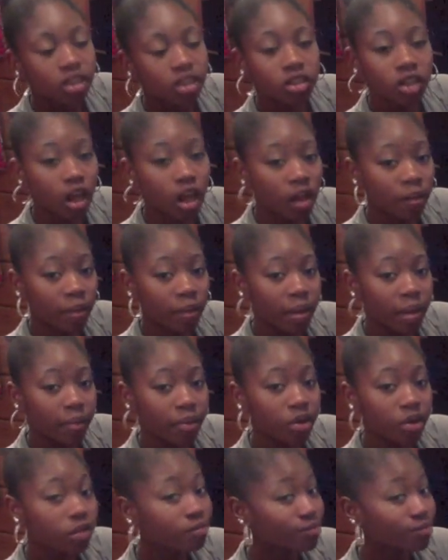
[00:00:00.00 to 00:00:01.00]
salt and
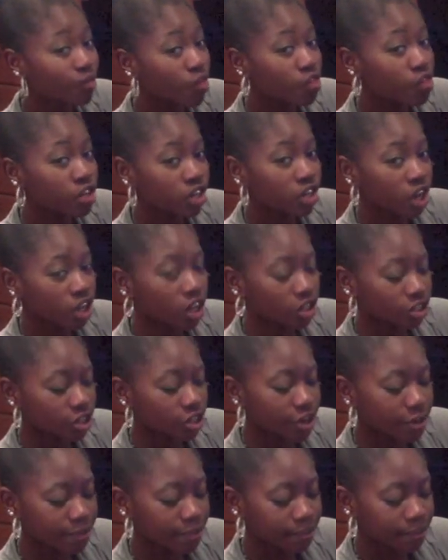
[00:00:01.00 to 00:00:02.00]
pepper, the Dollar
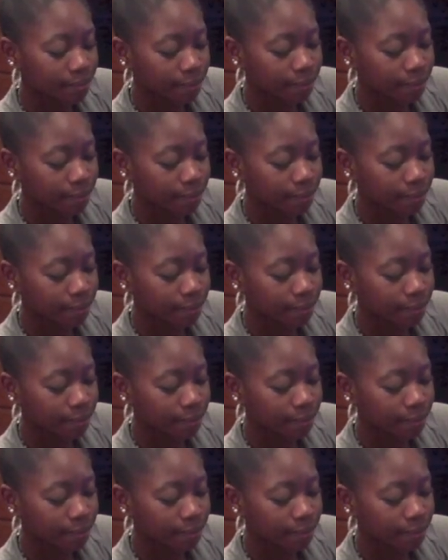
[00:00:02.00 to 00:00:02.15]
Tree,